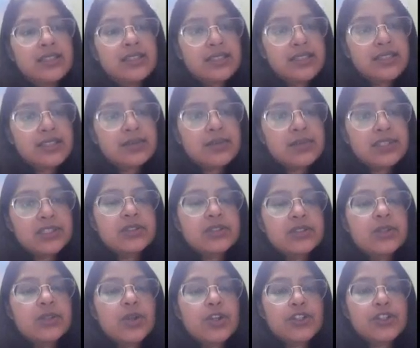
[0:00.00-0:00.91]
Three,
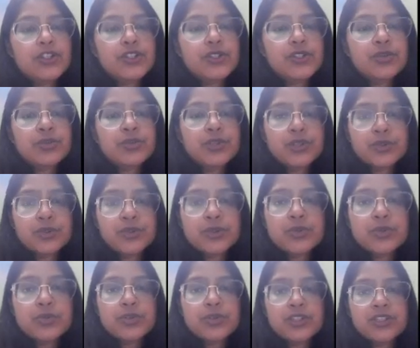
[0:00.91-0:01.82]
methodology should be
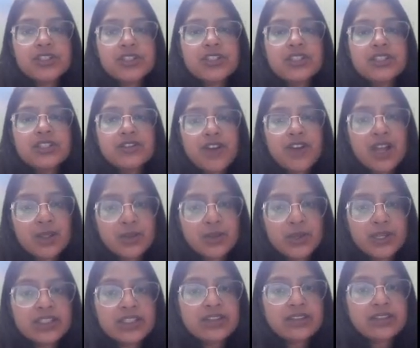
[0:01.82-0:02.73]
used to predict and
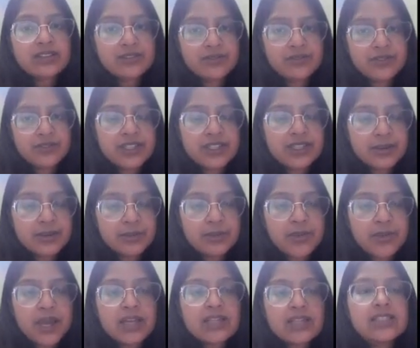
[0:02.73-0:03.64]
evaluate the different
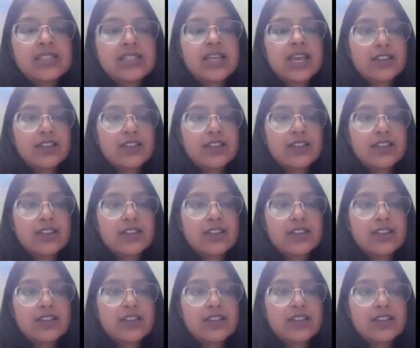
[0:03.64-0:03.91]
impacts.